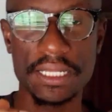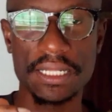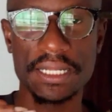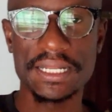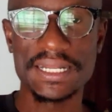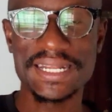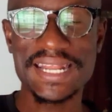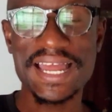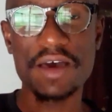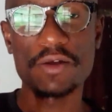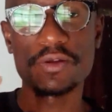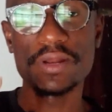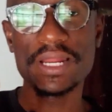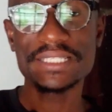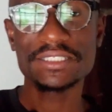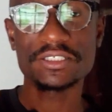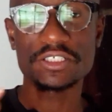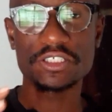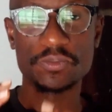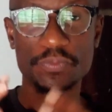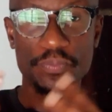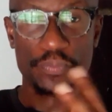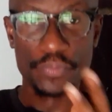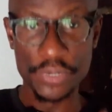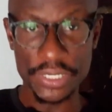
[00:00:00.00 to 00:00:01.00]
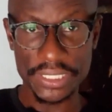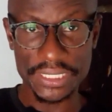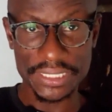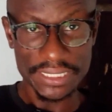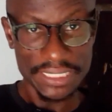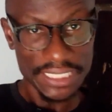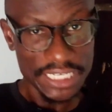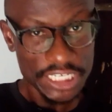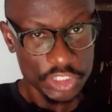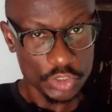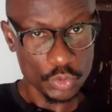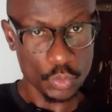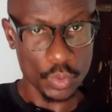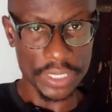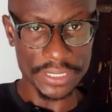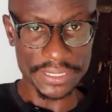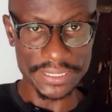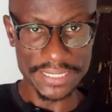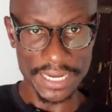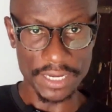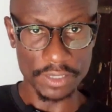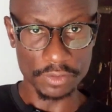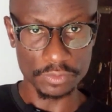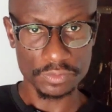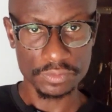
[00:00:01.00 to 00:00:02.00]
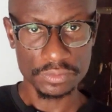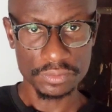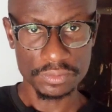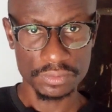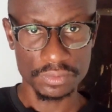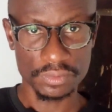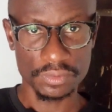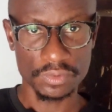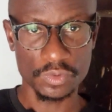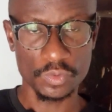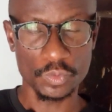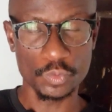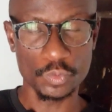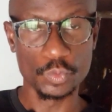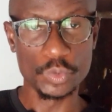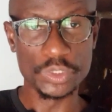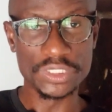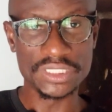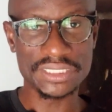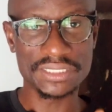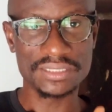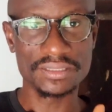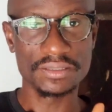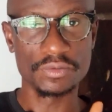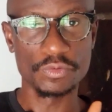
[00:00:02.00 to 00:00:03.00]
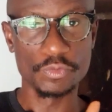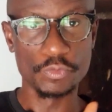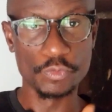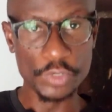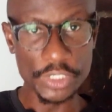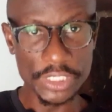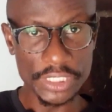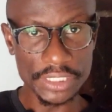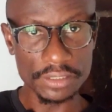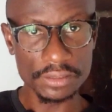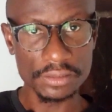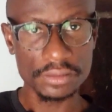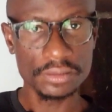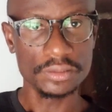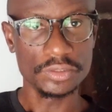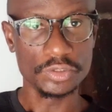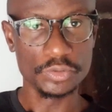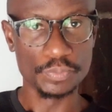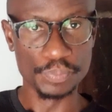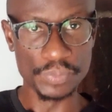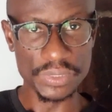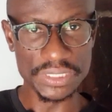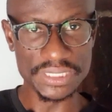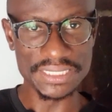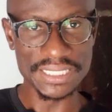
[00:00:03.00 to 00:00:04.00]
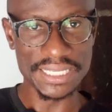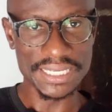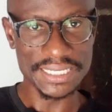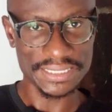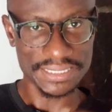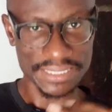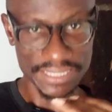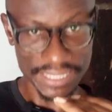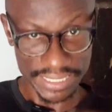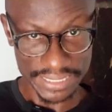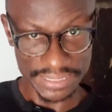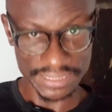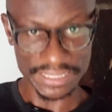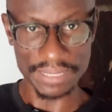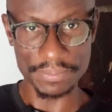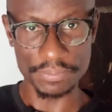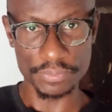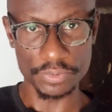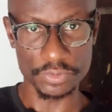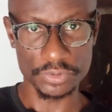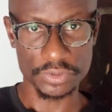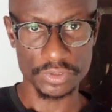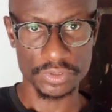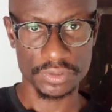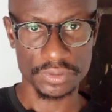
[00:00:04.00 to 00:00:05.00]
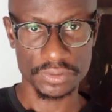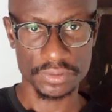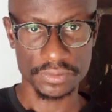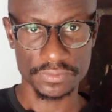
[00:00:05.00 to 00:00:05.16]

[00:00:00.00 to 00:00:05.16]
Now let us break each one down with real business examples.